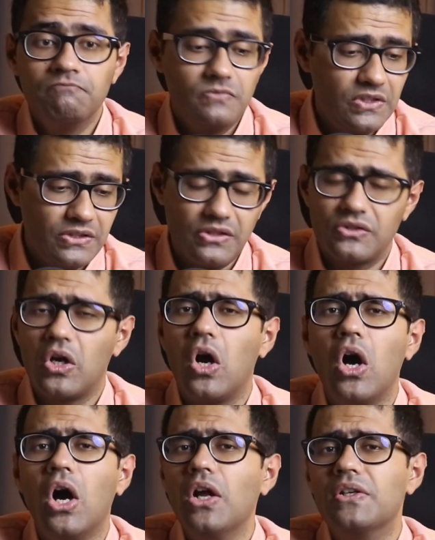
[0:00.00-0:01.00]
This is a
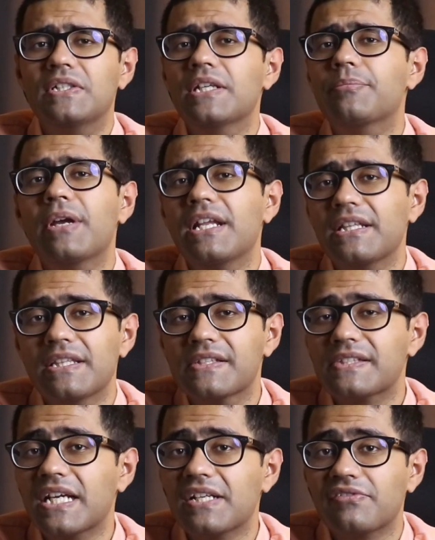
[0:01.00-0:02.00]
hot debate in the
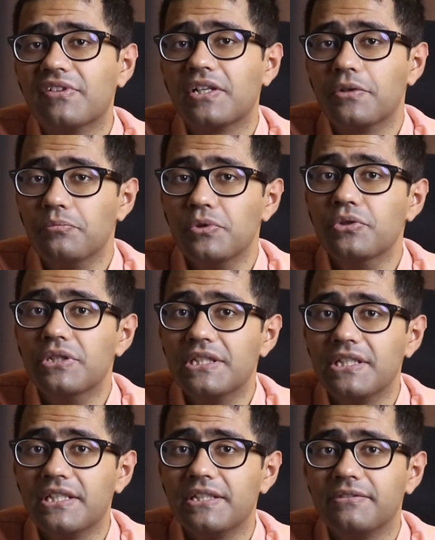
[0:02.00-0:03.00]
scientific
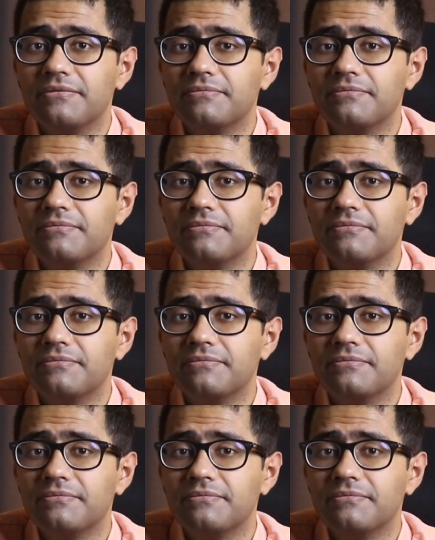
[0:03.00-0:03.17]
community.